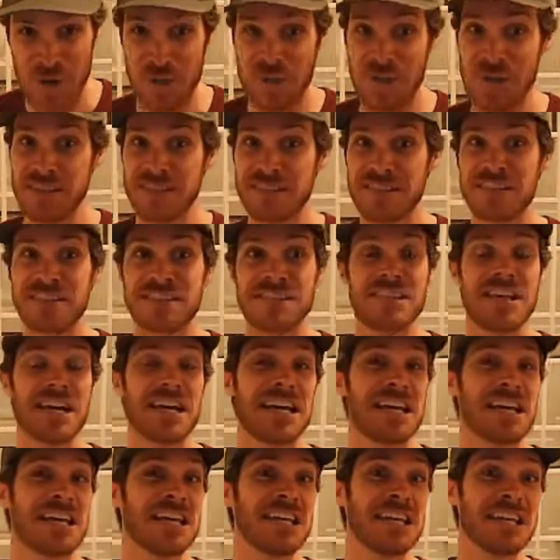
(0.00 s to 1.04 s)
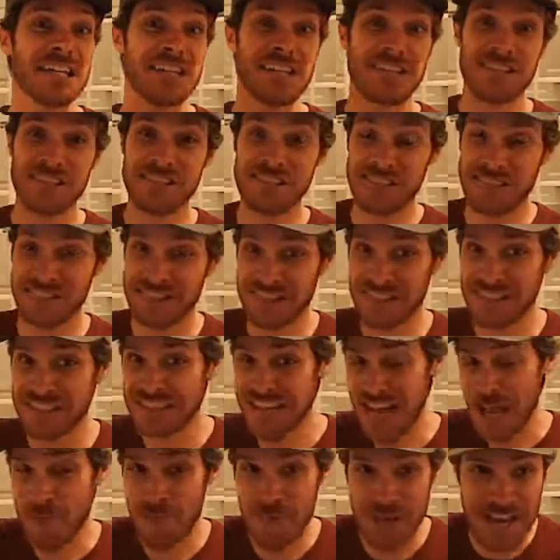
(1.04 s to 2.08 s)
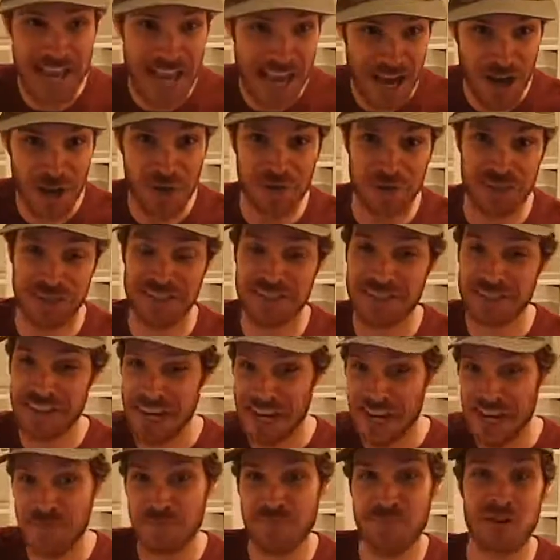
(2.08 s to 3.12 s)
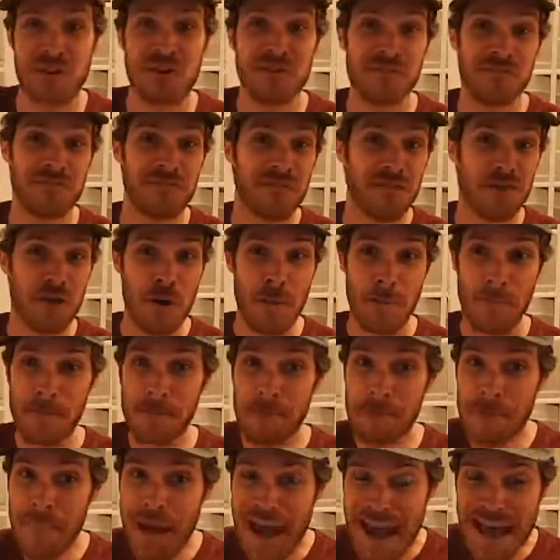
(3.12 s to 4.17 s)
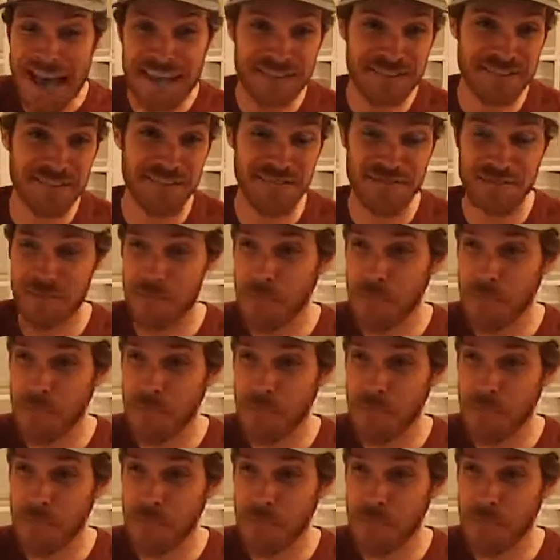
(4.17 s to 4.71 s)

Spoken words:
This is like stepping out type of massive,